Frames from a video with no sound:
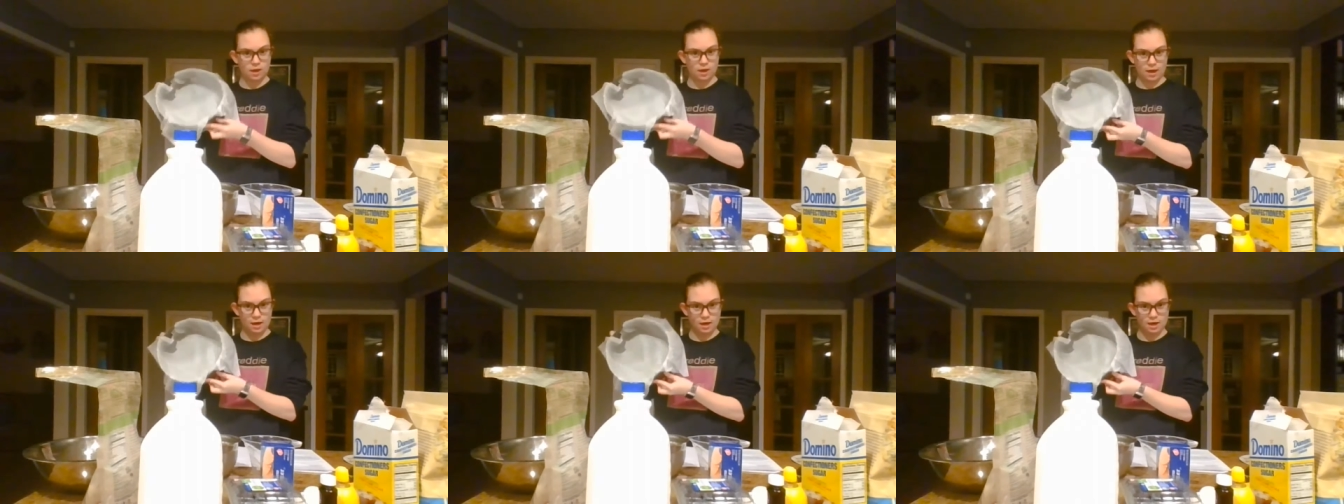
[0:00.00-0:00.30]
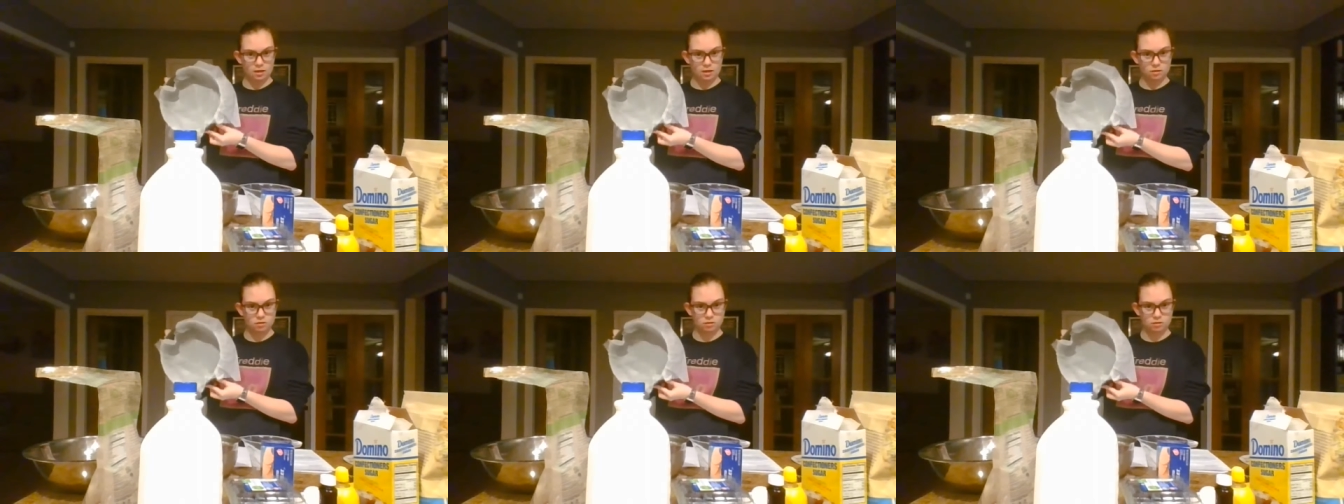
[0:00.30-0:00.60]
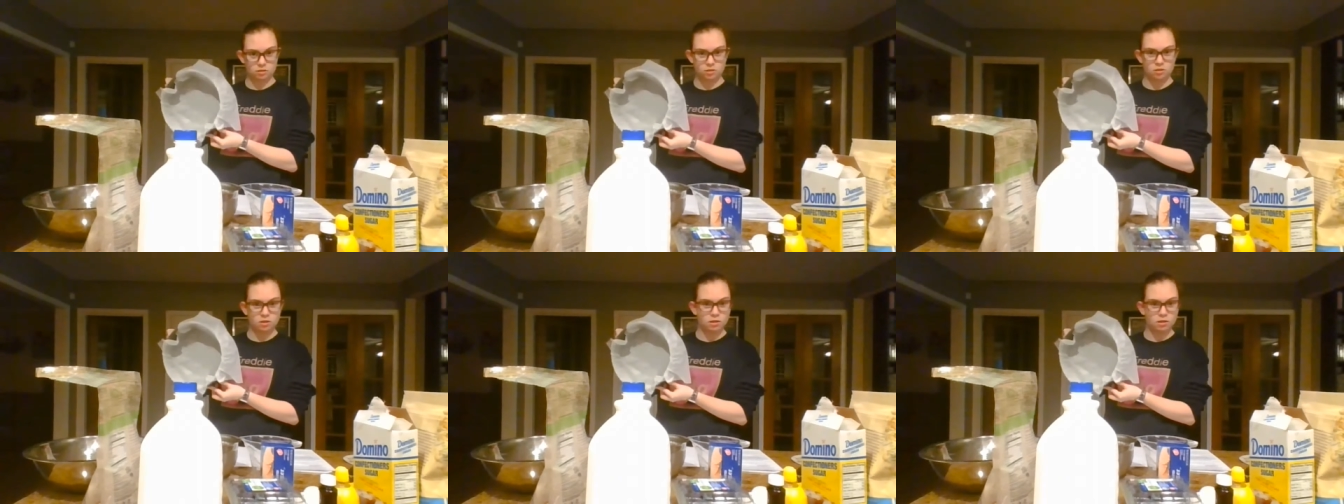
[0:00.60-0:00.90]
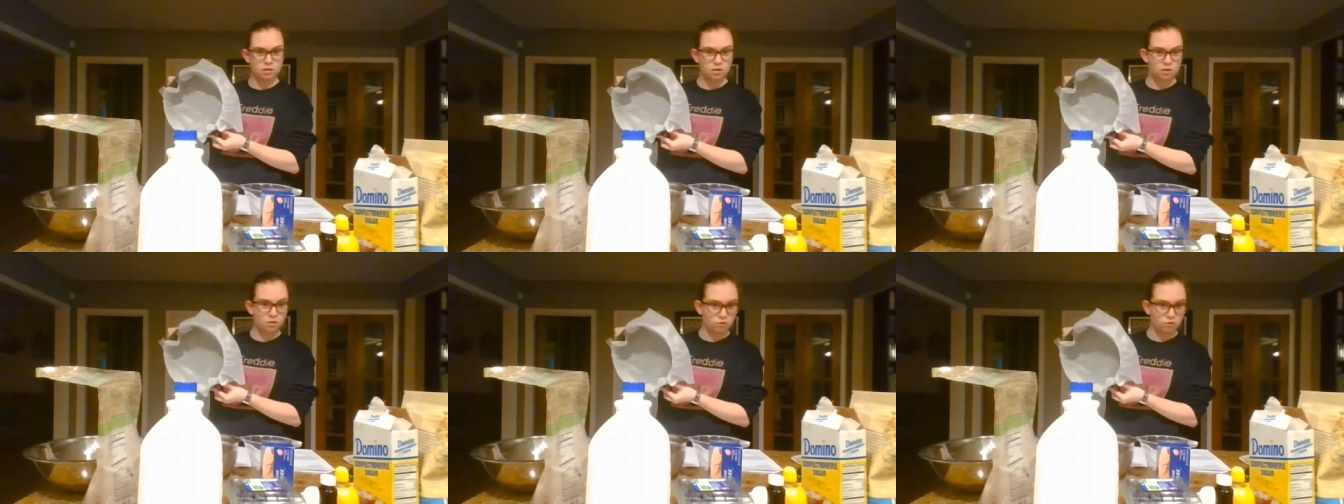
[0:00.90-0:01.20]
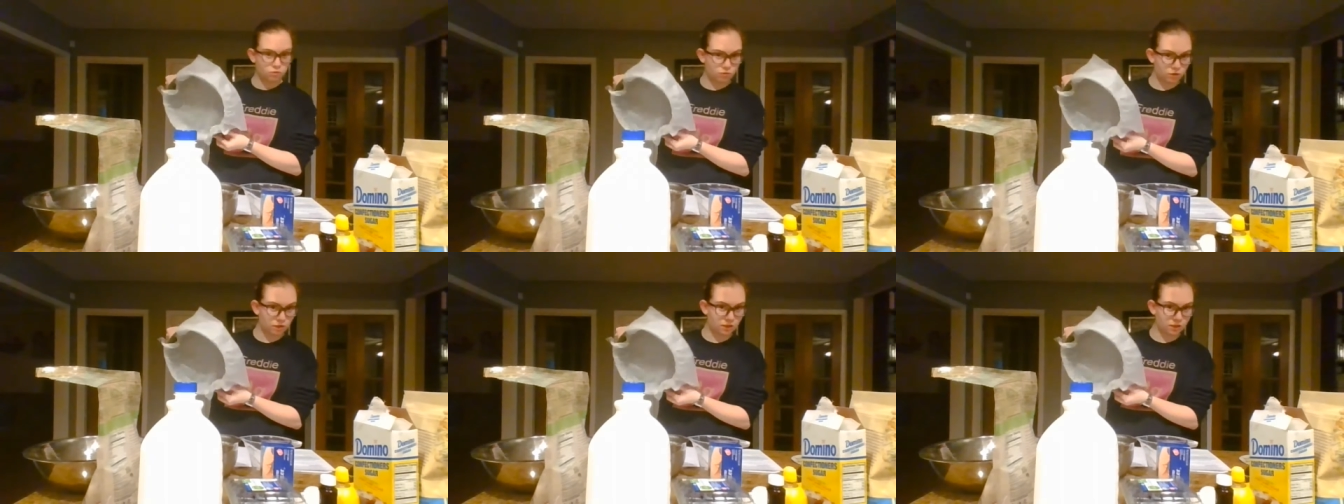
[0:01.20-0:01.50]
and
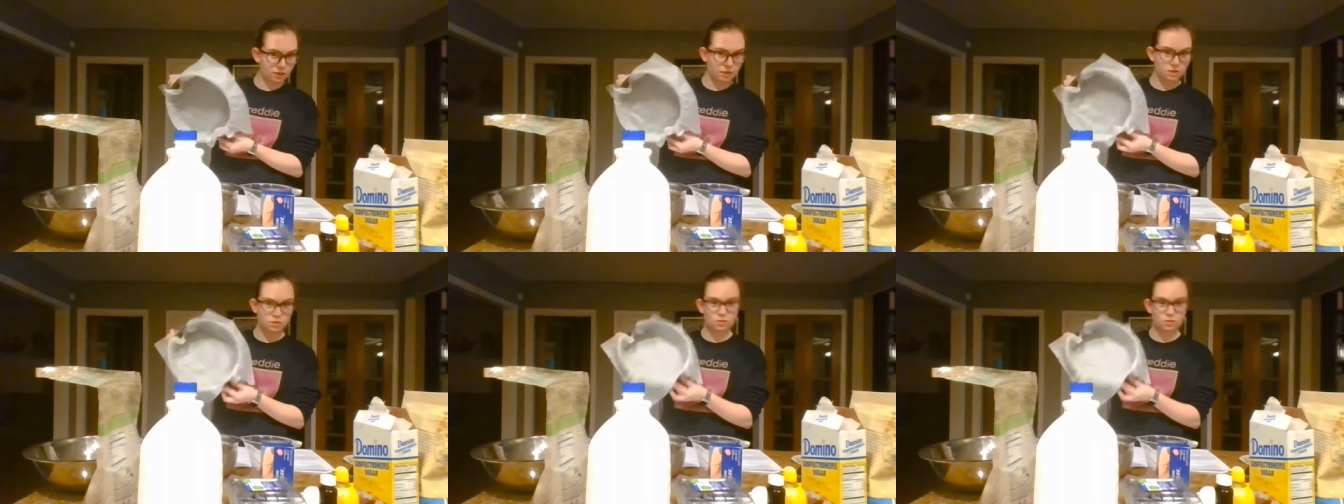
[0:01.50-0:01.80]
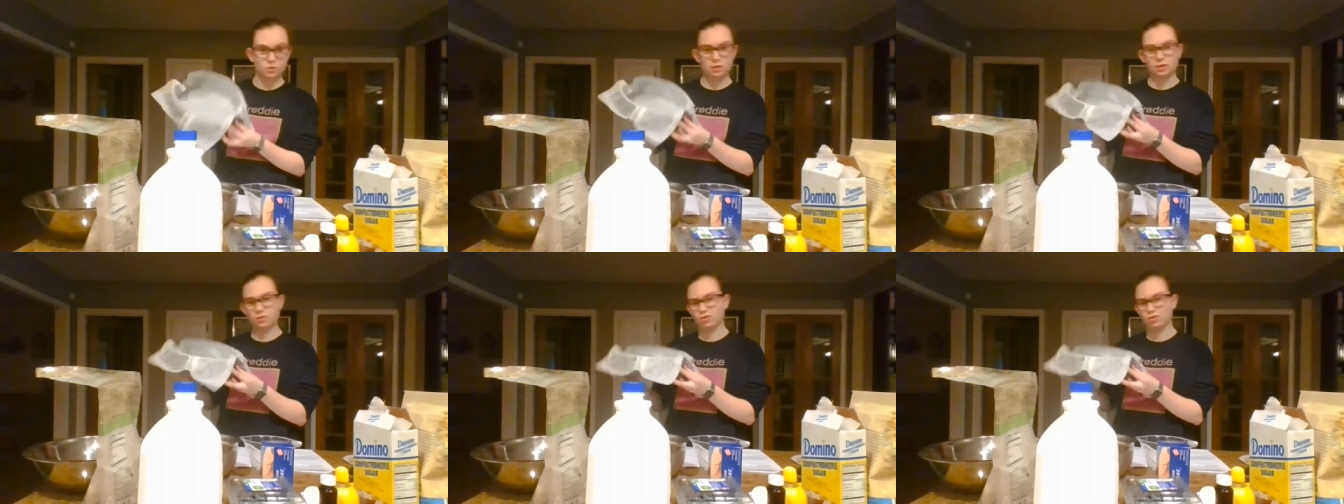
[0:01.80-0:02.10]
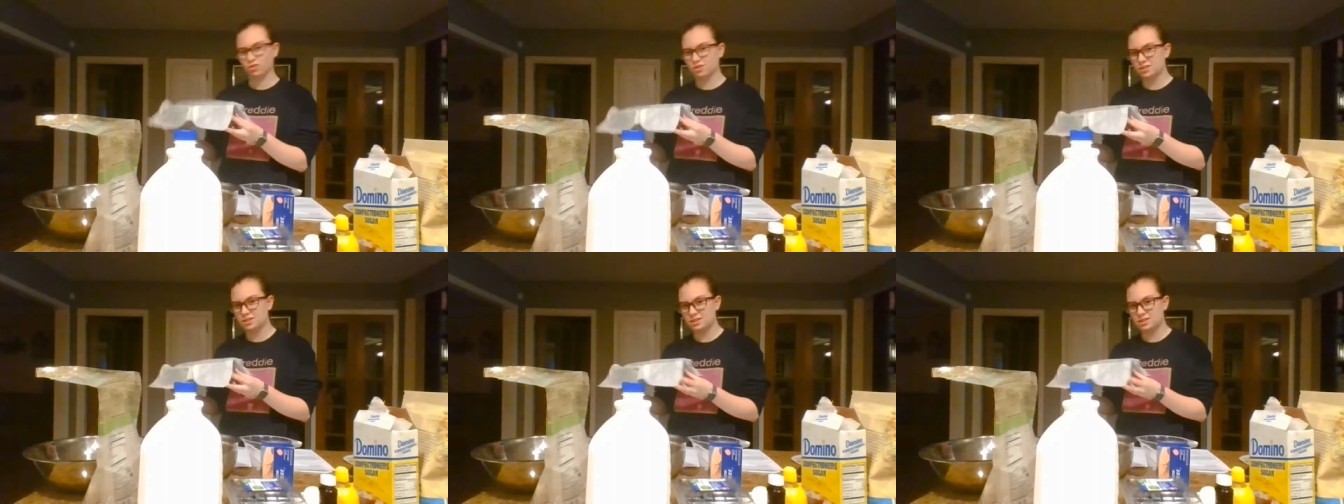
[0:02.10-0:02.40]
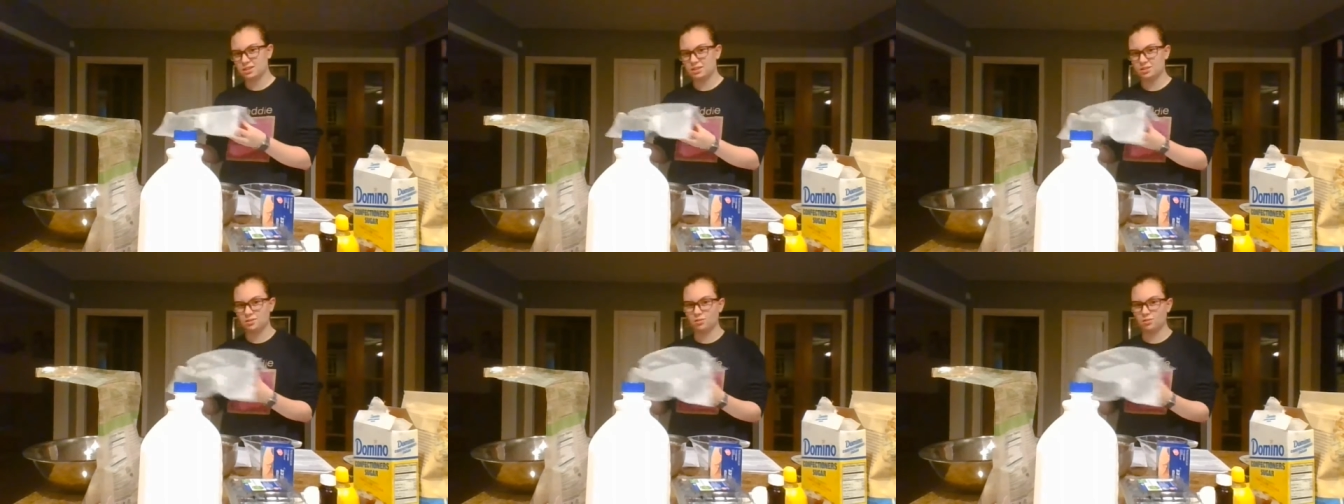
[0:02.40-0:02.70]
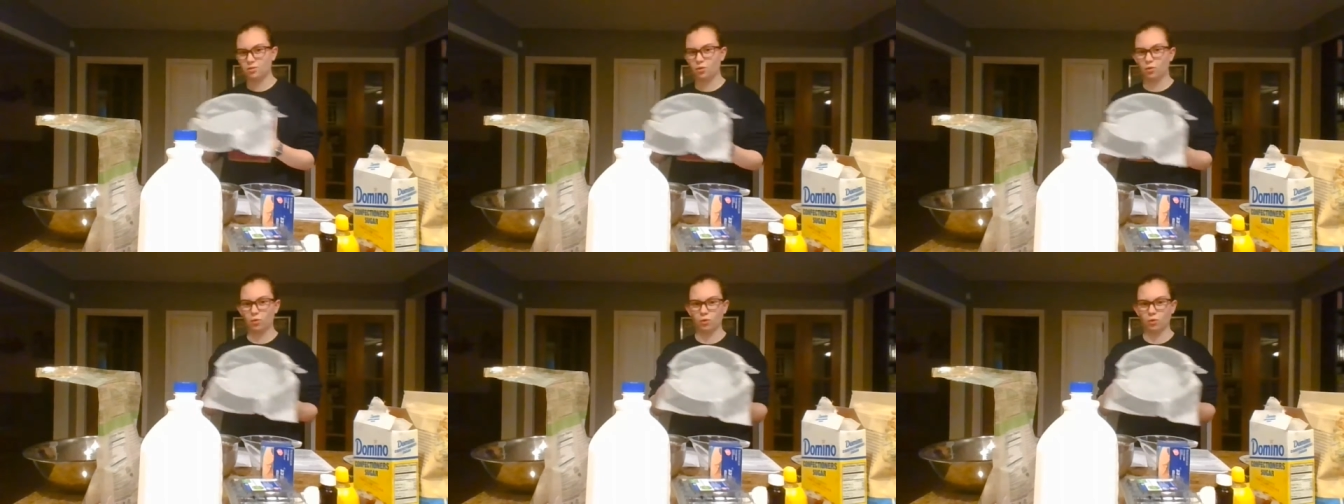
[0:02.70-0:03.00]
really you can grease
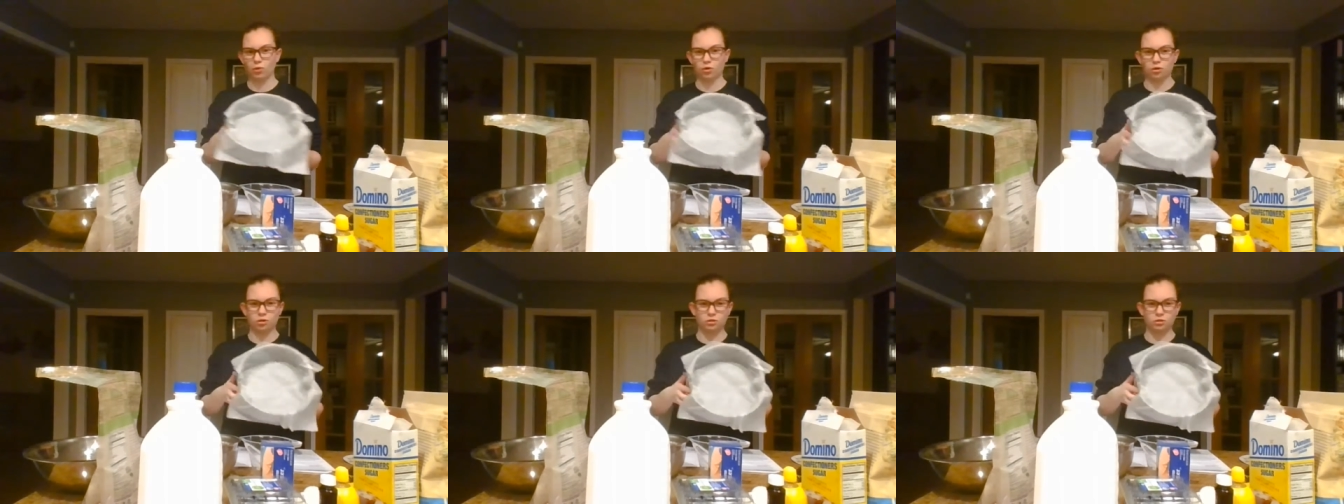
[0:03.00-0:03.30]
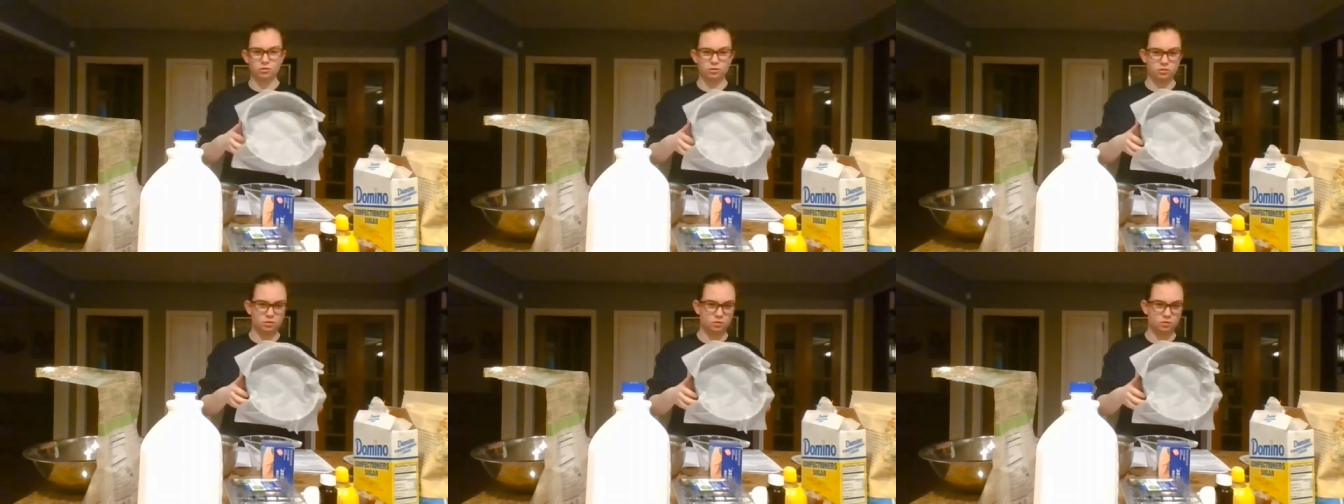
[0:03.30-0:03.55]
it or